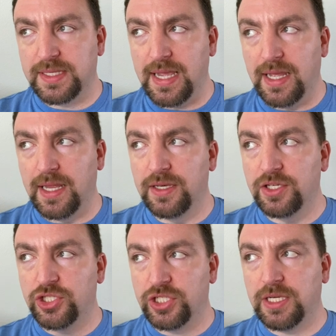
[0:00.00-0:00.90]
and
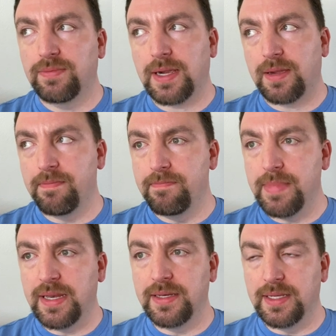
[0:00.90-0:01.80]
she
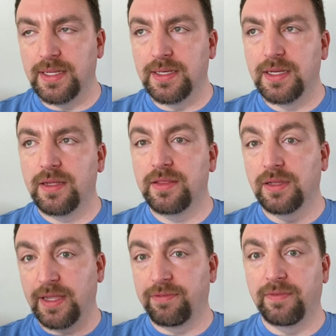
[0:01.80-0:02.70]
recommended The
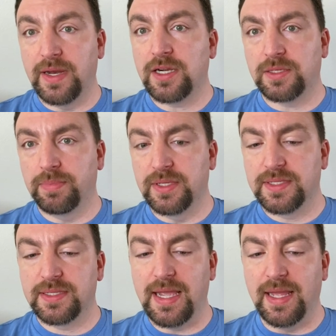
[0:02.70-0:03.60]
Life of an
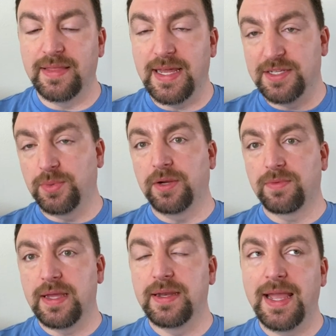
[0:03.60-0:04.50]
Octopus, and that is what I
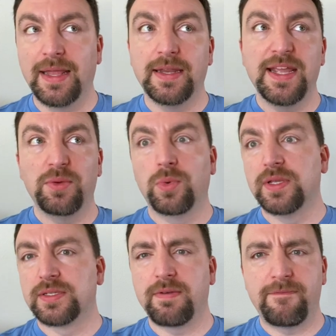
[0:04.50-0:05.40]
read, and it
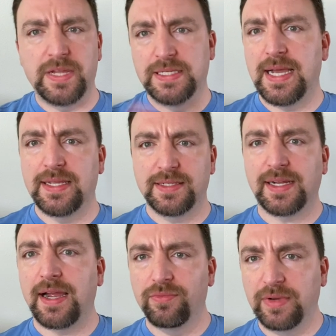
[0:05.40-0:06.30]
was
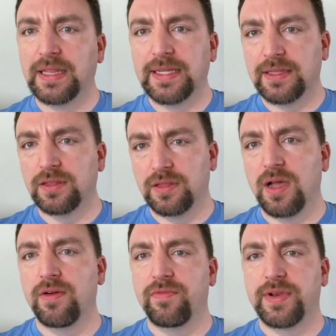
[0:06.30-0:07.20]
fantastic. I really
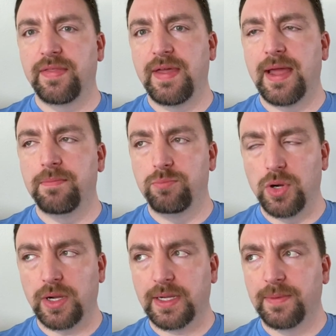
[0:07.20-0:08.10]
loved that
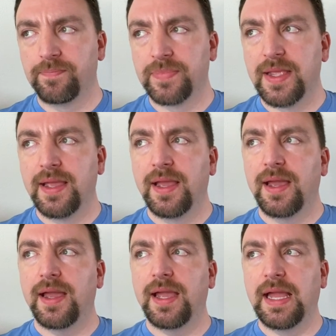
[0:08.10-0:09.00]
book.
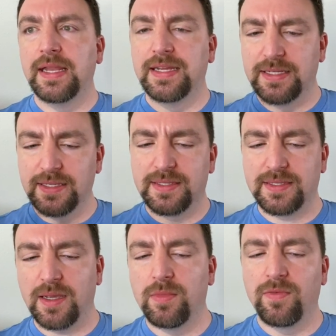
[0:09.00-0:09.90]
And it does
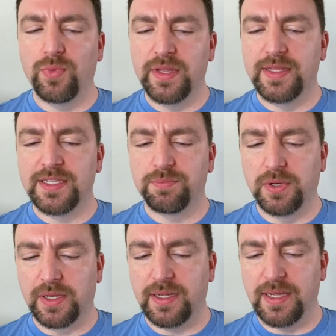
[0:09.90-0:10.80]
some of what this
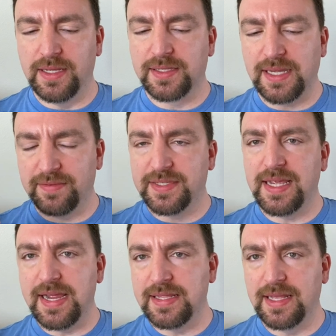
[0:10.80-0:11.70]
book is kind of
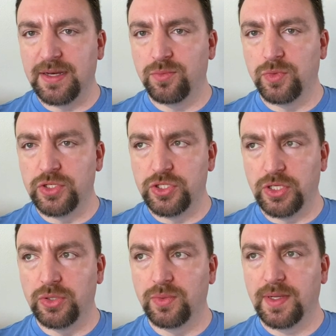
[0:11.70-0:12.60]
saying that it would
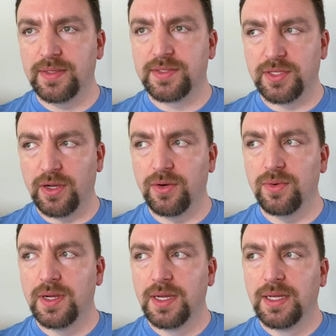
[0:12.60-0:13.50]
do. So